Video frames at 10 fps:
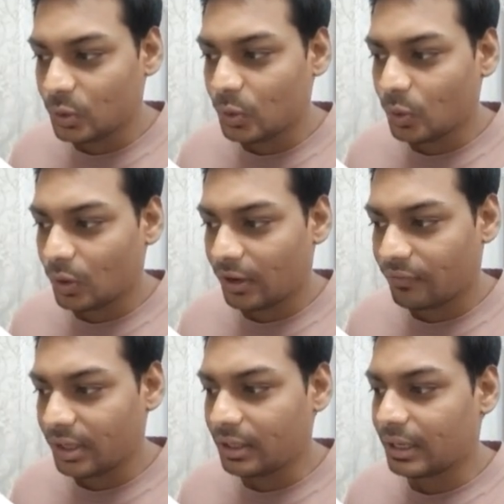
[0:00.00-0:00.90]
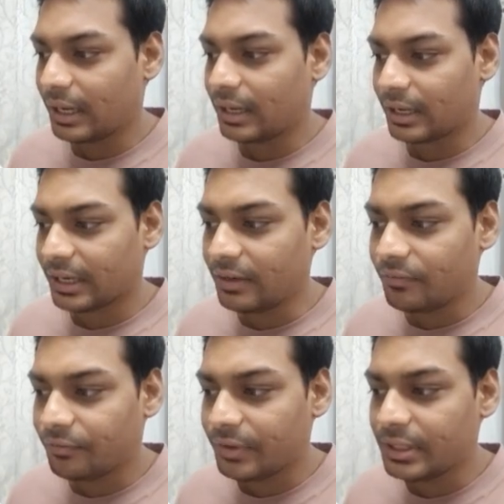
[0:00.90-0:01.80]
2 and 1, and again
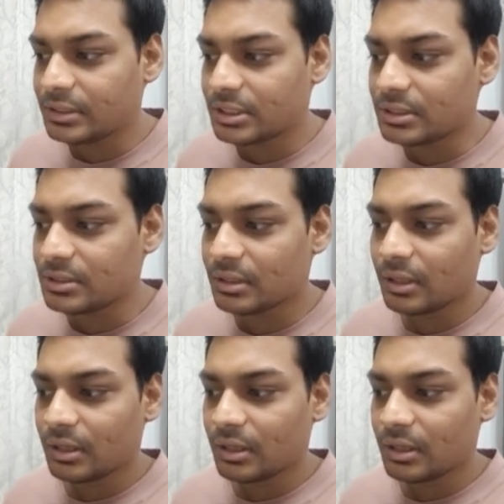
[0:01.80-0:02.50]
we just